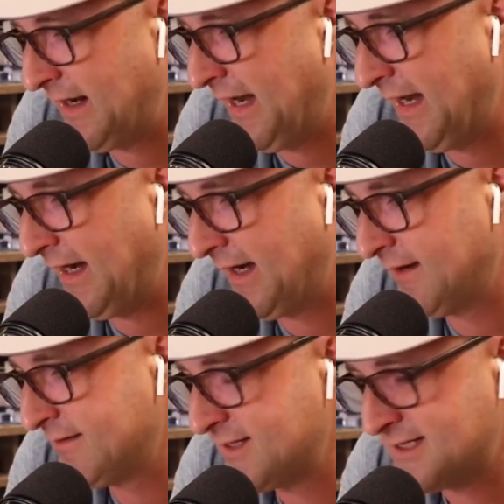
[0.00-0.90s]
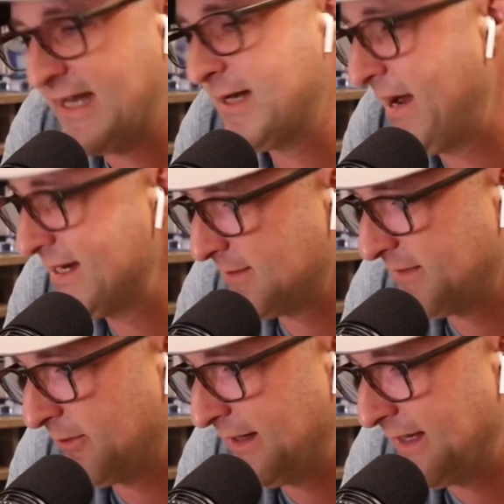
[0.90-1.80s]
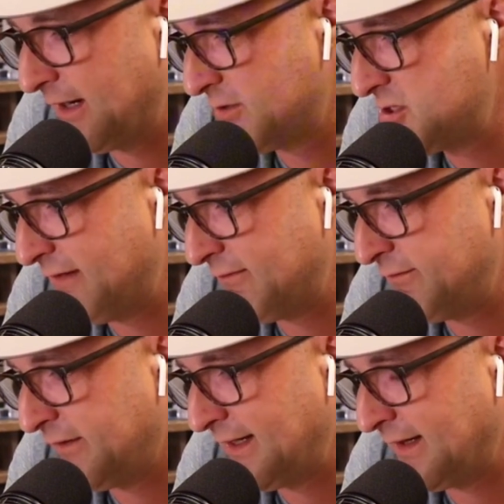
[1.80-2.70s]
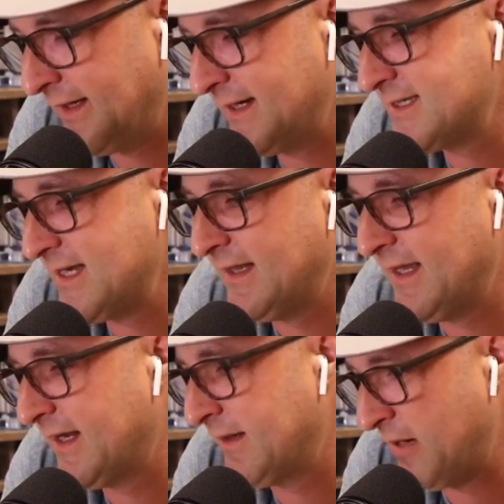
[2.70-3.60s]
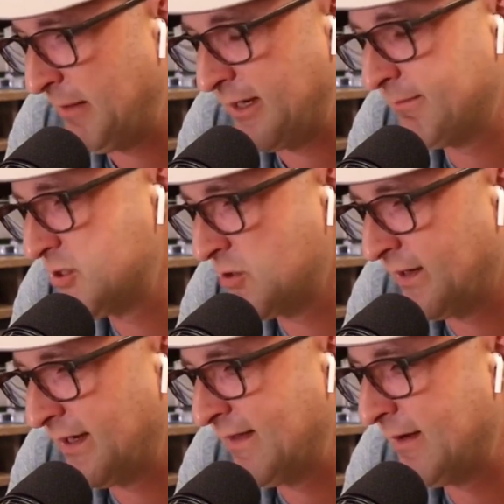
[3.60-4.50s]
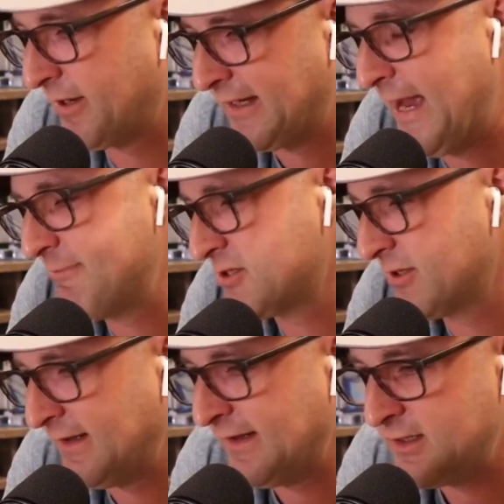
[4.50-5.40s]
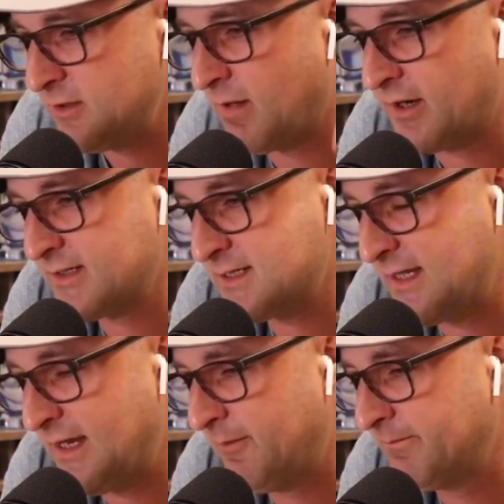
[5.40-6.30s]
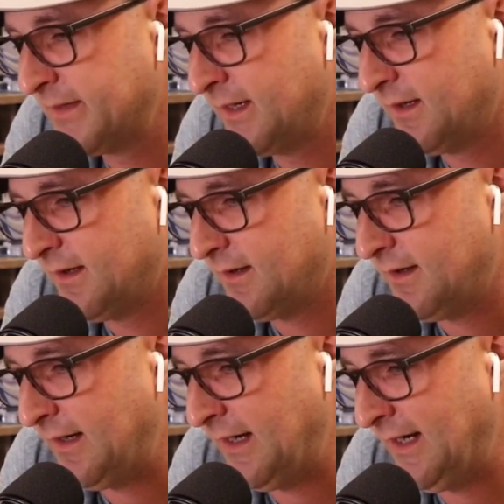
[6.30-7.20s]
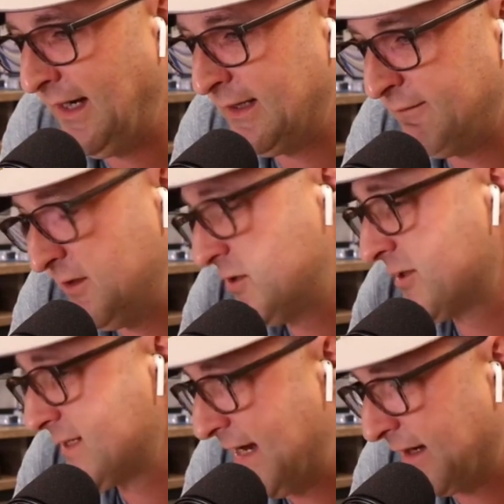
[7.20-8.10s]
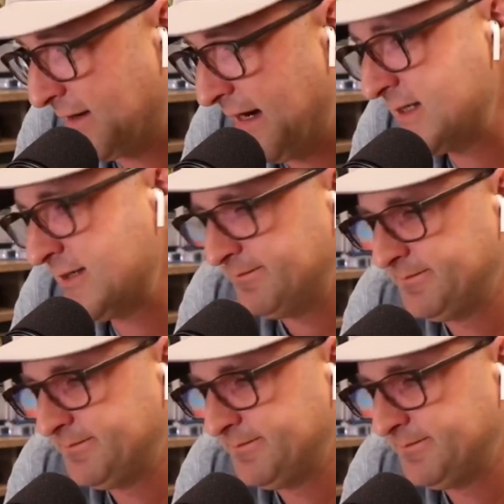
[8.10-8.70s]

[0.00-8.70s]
and decide to buy something right there, which you have affiliate links, and then probably a majority of them are captured, and then you market to them in the future. Is that correct?